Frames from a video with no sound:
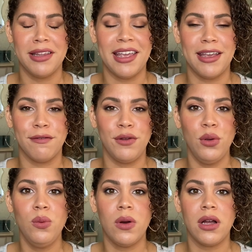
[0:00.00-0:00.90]
Like if
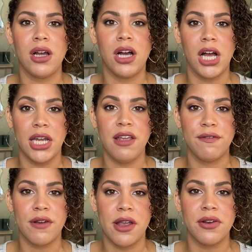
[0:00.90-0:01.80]
you want a honey
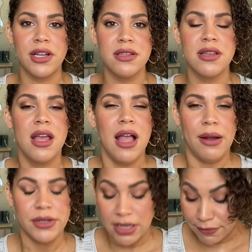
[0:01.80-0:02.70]
fragrance,
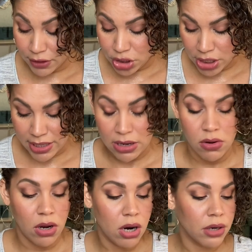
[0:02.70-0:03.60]
I would definitely check
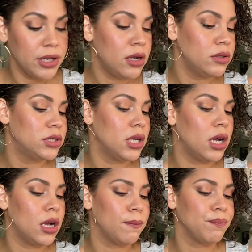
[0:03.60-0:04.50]
out Arios.
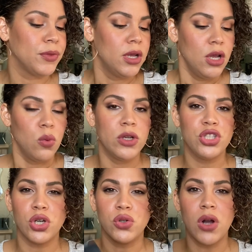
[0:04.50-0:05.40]

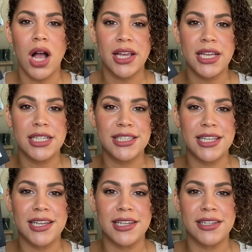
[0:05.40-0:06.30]
Winter Crocus
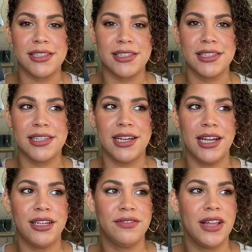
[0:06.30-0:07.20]
is
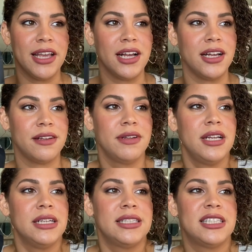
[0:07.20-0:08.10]
kind of like a
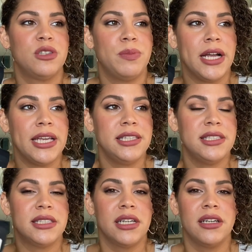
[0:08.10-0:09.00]

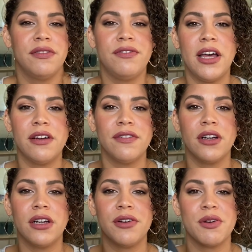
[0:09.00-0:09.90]
spiced
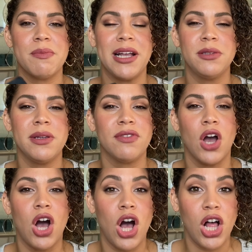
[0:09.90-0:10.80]
vetiver. It reminds me of the
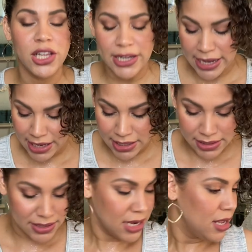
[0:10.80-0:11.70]

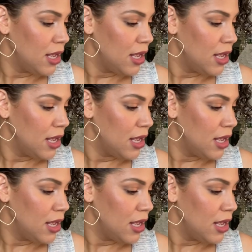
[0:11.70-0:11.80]
holidays.